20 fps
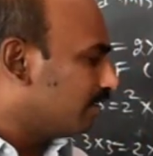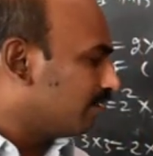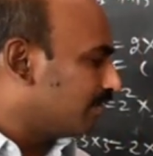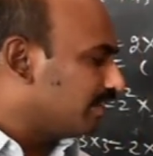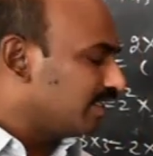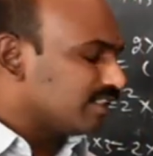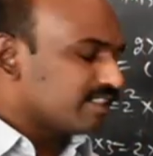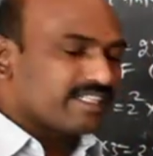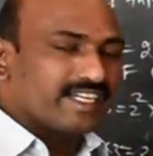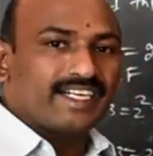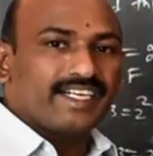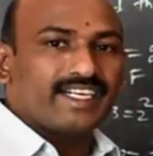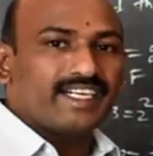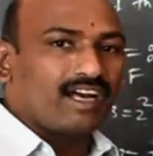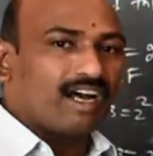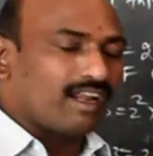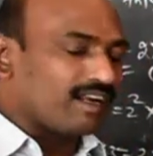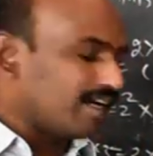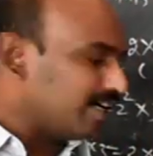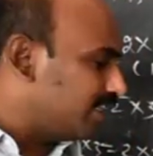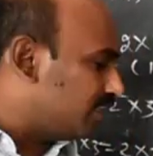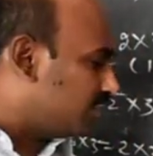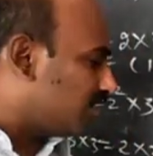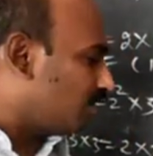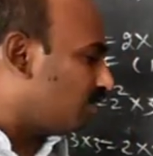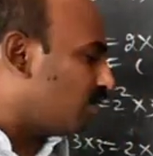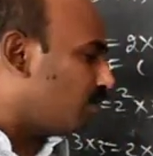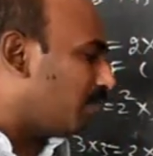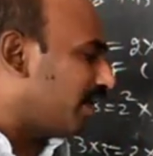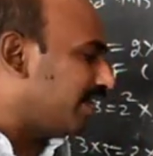we studied already
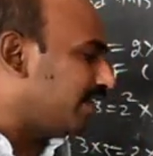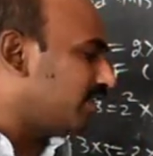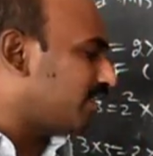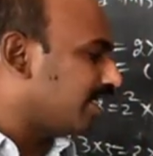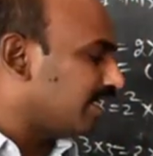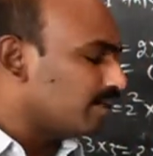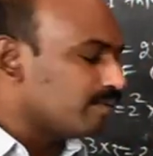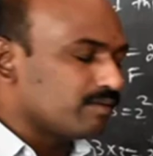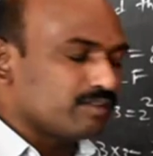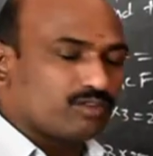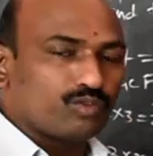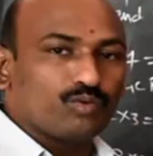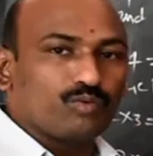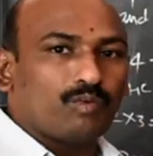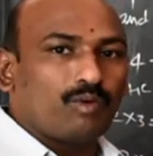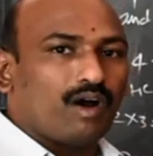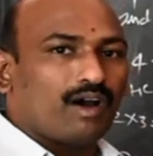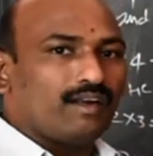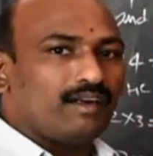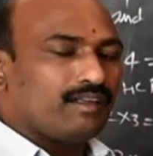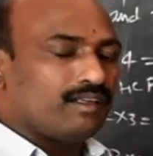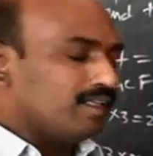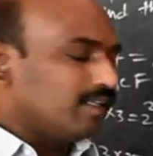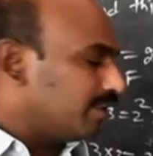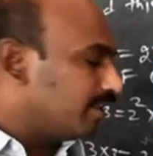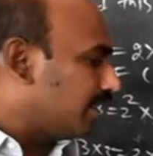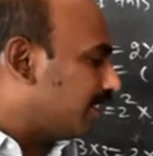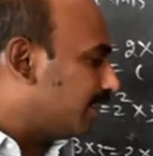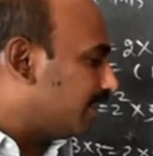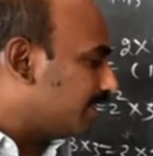0.32 bar,
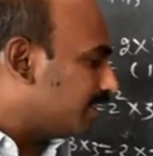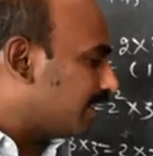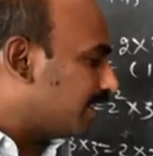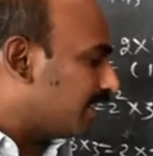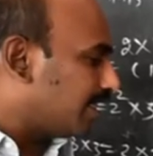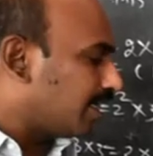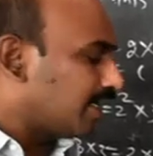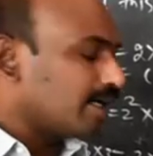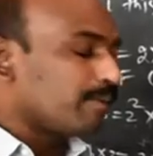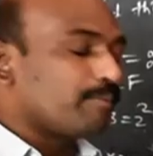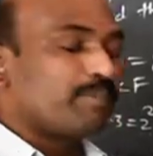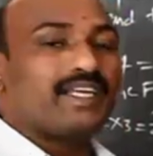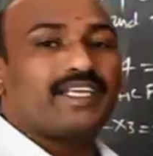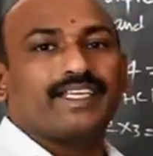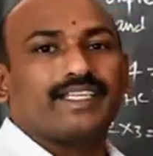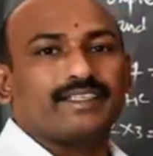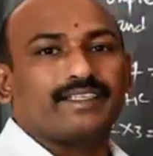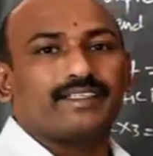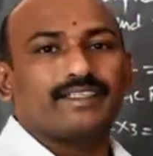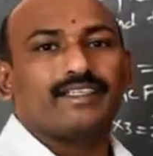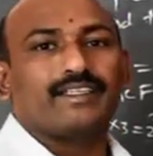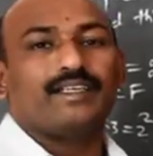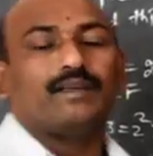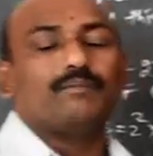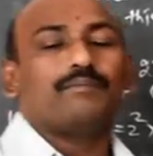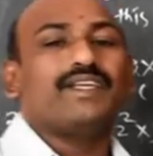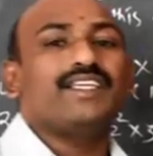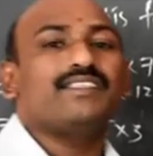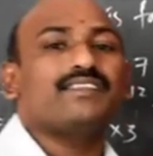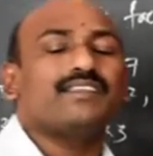that is a repeating,
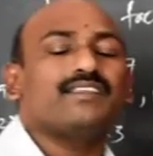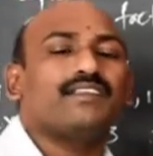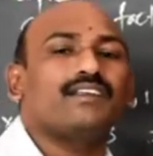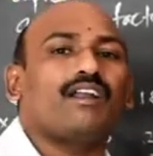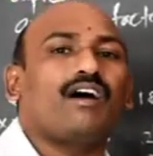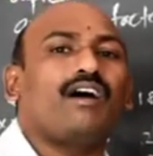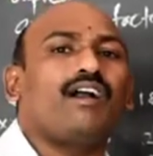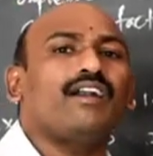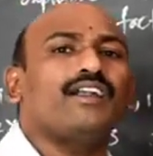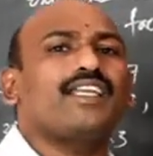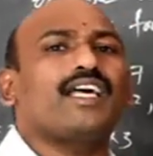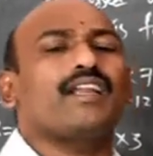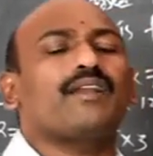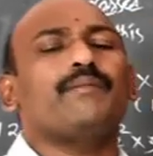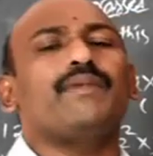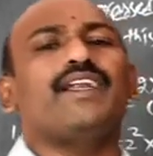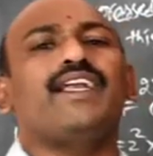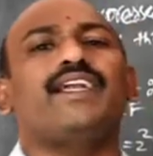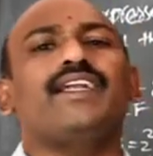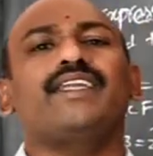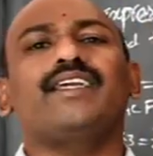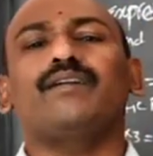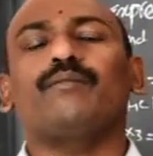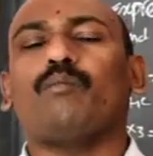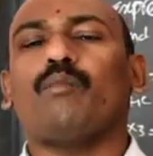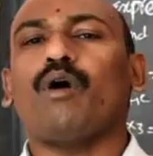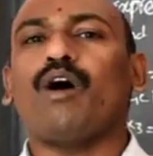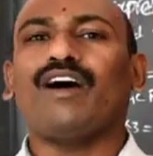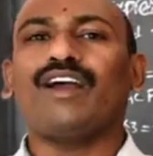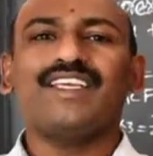means a non-terminating,
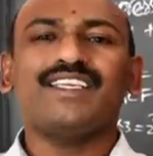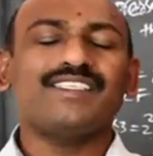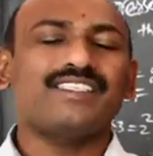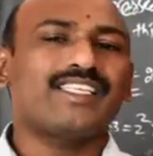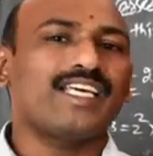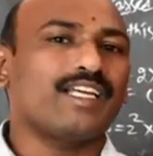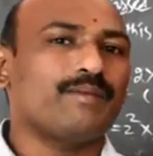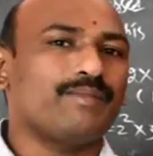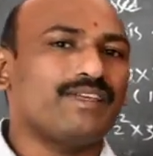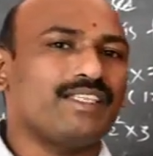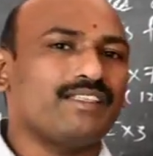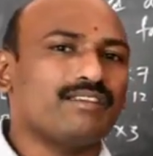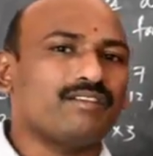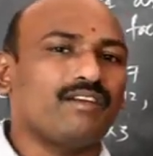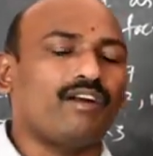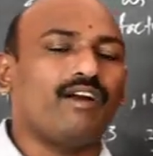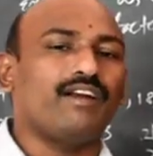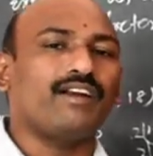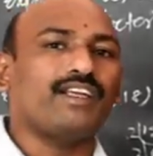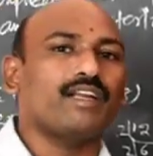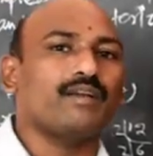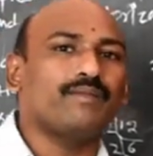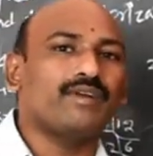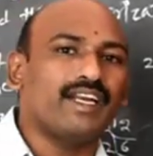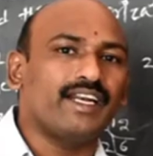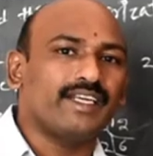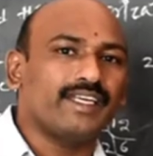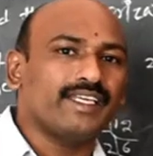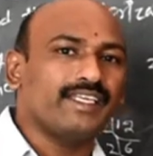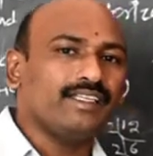bar is there means
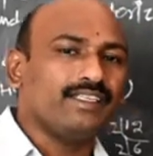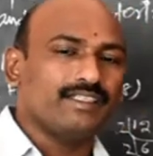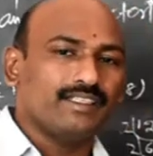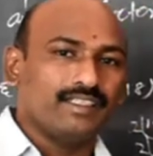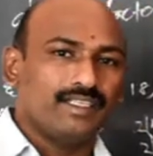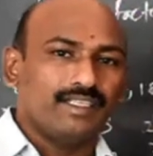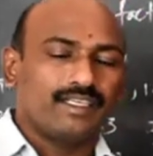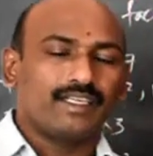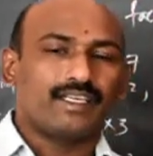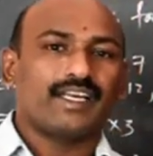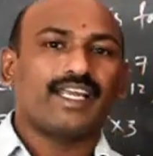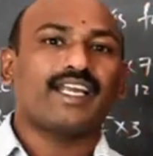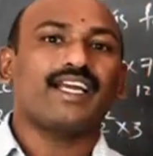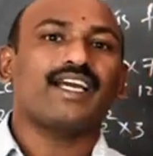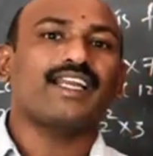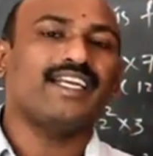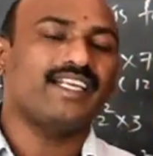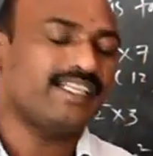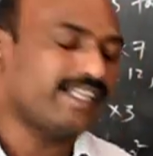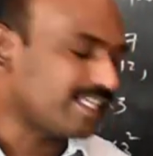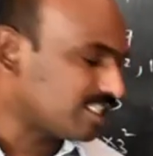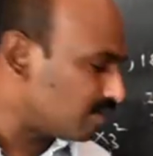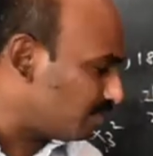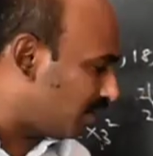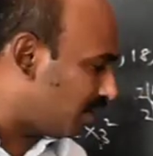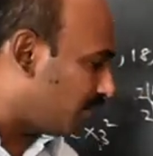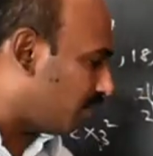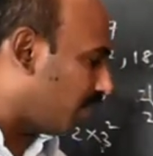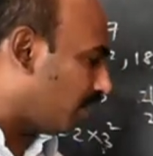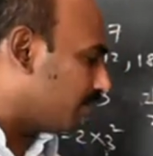non-terminating recurring
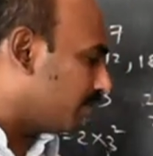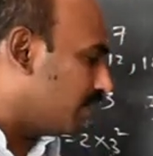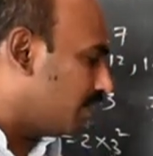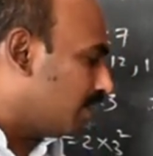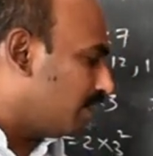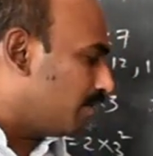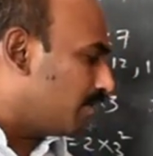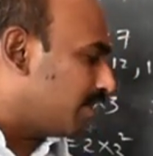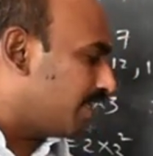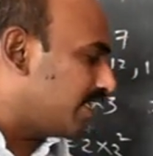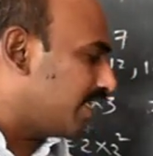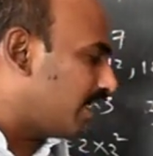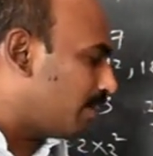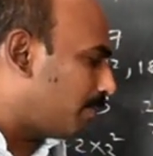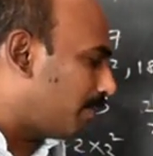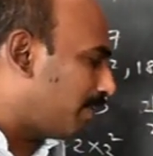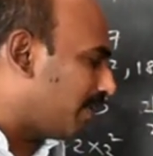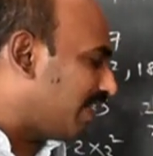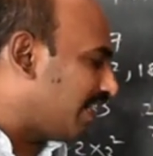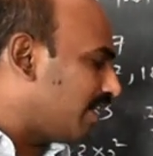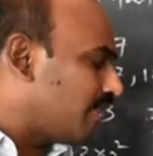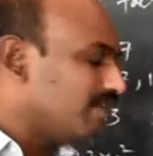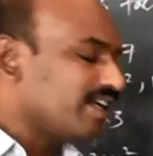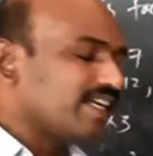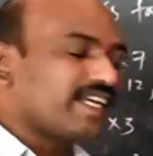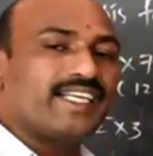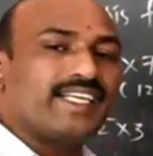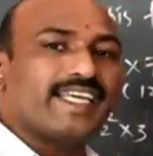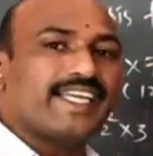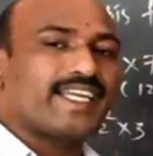decimal form. Here period we
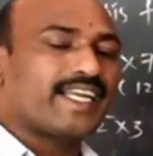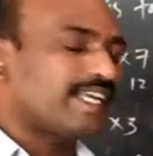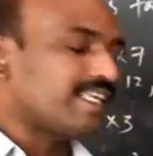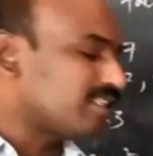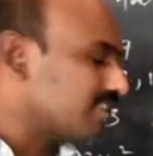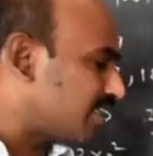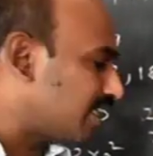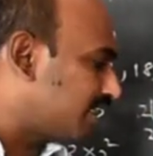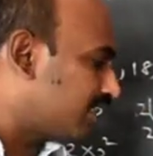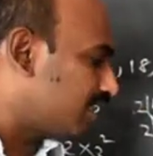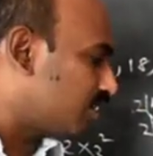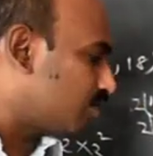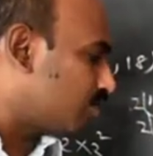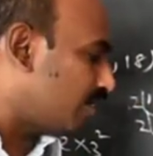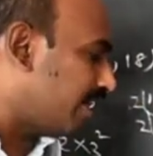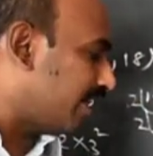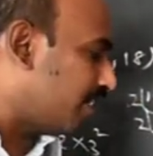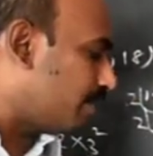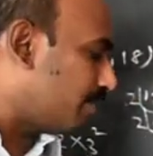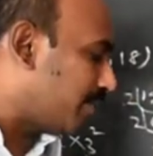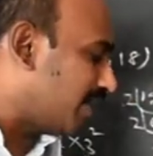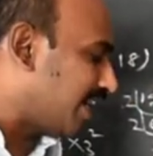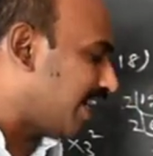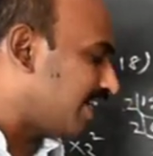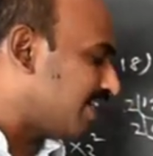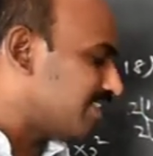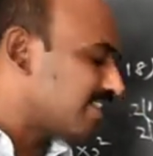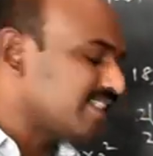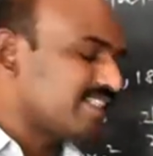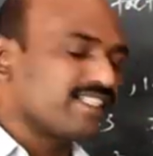can take as 32 and
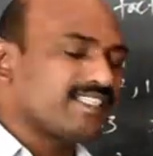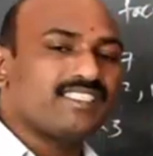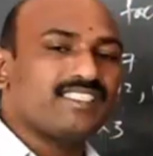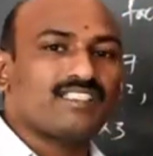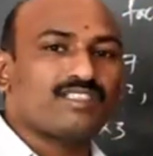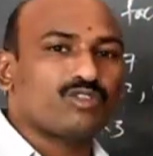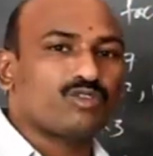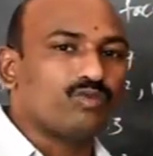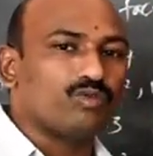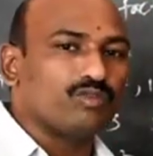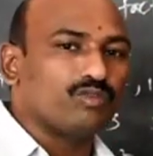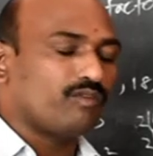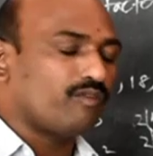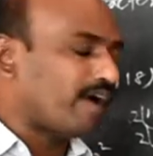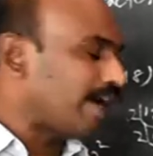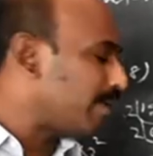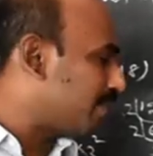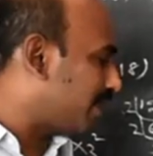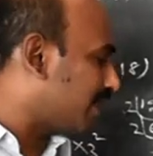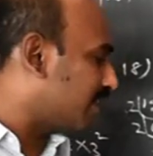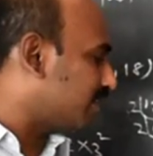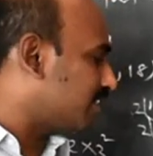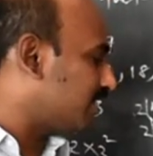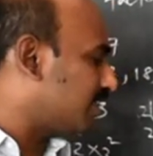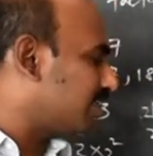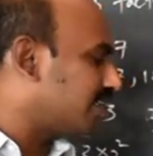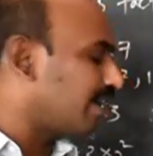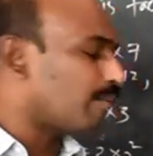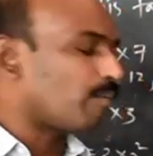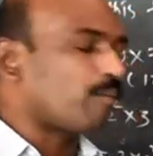periodicity is 2. Why? Because
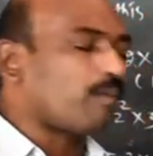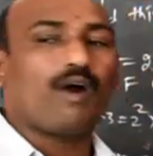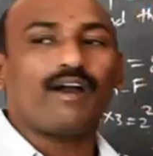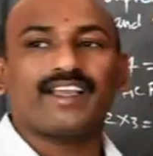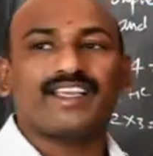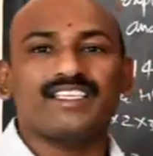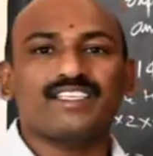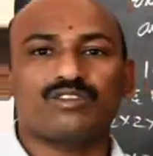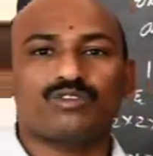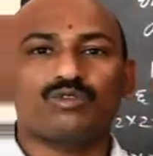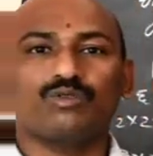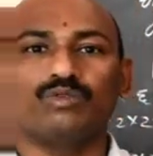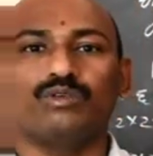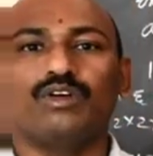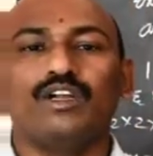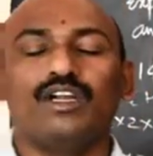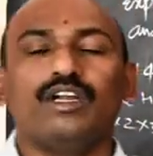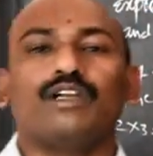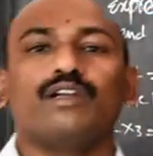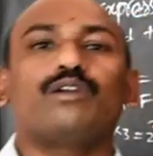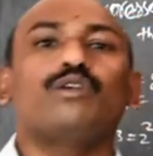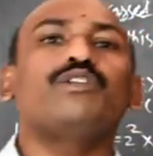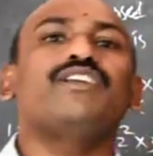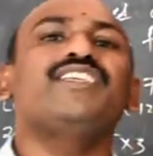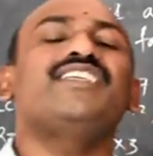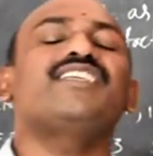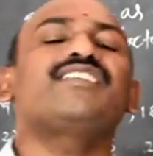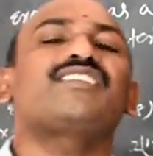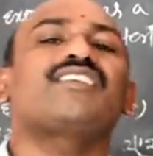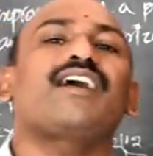here block is 2
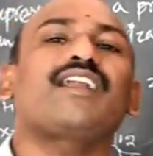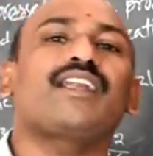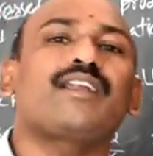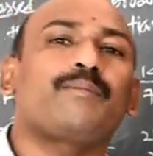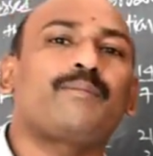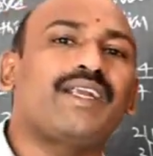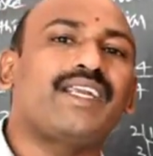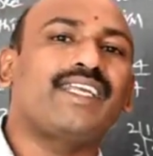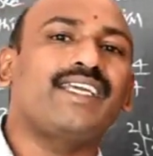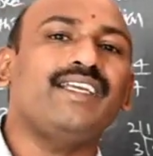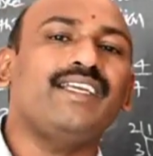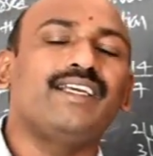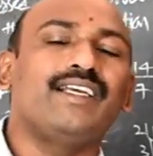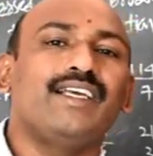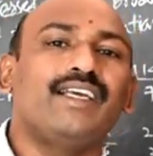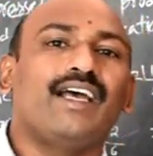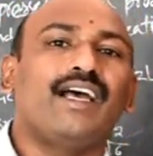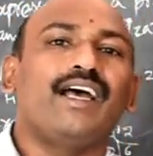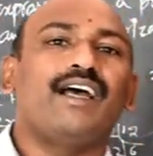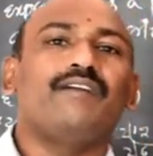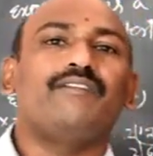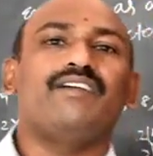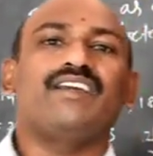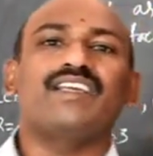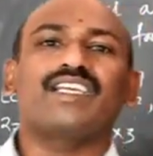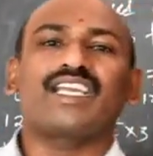digits are repeating, and we